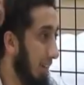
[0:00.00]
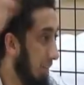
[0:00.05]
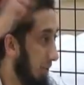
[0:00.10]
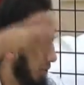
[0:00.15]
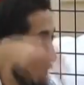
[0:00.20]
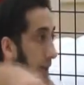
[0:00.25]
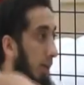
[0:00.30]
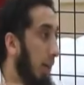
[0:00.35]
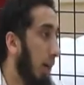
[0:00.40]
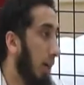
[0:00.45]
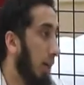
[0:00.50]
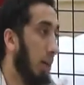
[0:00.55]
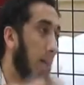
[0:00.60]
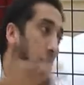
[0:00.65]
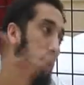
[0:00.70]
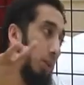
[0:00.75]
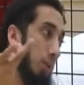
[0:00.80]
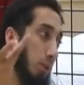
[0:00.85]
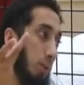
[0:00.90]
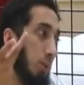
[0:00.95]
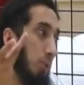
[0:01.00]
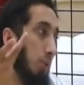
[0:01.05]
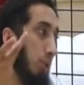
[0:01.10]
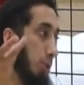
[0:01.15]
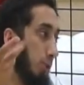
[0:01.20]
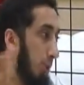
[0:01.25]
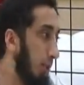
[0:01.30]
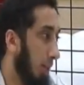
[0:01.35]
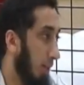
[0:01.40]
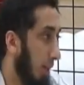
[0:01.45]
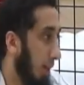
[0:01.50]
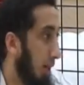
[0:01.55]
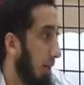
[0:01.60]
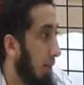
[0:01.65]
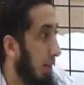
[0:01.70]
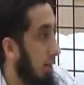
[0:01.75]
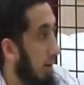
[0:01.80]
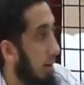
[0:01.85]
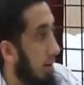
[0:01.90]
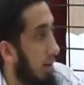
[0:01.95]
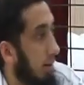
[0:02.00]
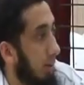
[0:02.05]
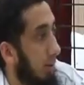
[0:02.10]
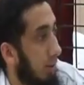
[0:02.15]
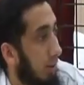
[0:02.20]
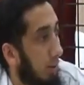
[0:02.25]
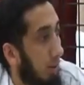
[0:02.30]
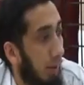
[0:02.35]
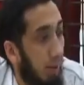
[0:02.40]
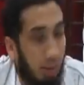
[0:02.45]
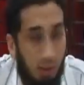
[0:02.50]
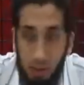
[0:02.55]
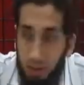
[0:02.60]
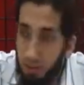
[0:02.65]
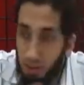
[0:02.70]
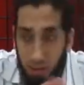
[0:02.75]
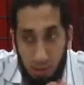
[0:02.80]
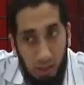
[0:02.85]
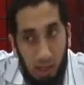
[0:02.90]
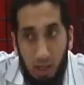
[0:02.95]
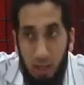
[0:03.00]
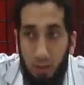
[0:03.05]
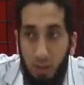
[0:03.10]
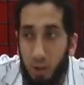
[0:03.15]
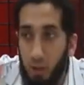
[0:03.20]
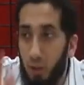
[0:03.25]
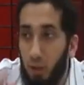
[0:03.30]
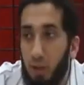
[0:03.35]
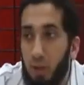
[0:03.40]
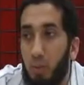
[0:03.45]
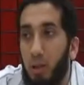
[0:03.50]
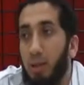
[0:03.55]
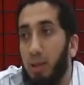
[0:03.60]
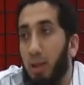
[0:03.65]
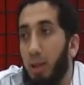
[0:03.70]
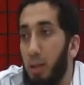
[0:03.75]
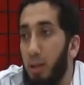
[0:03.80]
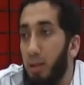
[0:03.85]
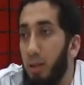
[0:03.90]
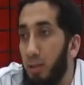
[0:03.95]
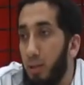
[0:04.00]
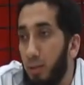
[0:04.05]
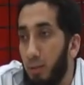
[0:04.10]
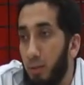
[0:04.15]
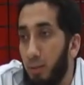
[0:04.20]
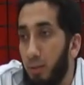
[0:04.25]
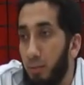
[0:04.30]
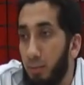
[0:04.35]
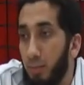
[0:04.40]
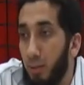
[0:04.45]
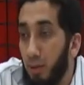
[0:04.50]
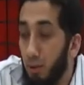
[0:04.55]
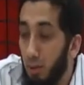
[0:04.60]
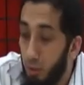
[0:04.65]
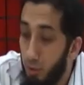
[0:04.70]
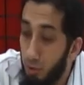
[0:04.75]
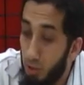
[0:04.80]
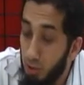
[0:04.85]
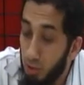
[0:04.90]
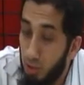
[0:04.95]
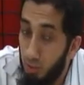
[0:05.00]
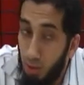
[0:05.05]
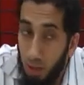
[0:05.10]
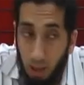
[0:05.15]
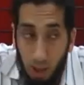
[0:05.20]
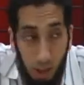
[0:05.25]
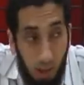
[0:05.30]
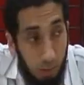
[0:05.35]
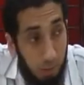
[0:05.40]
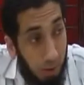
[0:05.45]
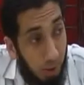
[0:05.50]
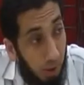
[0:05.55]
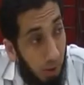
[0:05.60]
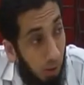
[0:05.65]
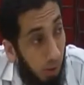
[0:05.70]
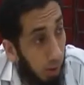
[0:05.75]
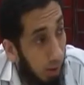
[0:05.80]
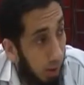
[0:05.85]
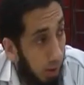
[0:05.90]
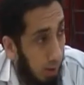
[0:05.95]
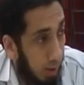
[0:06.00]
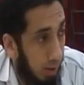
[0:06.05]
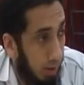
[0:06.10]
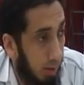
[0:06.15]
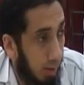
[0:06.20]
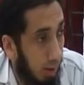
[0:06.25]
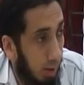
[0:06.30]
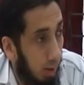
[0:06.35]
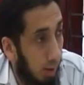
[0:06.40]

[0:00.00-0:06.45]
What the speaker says: And if they're not here, who knows where they are. Right? This is not even a talk about that. This is just about our priorities.